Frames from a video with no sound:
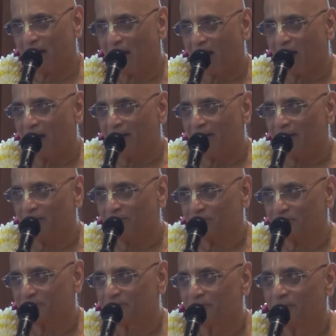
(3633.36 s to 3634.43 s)
the
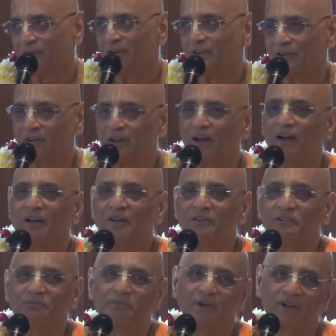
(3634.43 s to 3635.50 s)
highest
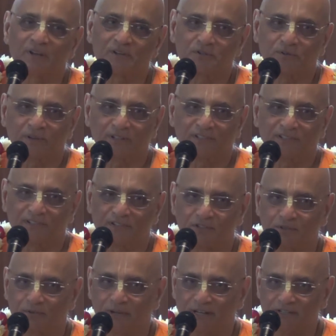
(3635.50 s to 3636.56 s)
spiritual
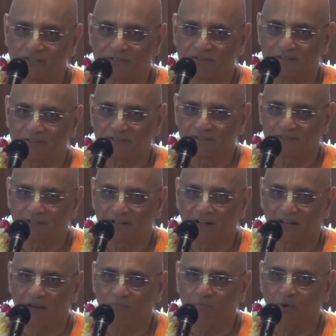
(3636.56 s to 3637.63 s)
situation,
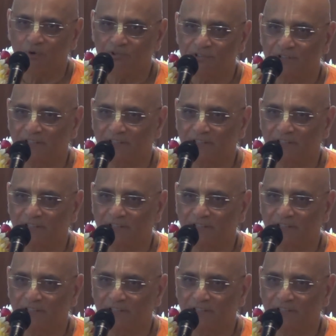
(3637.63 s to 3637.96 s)
the most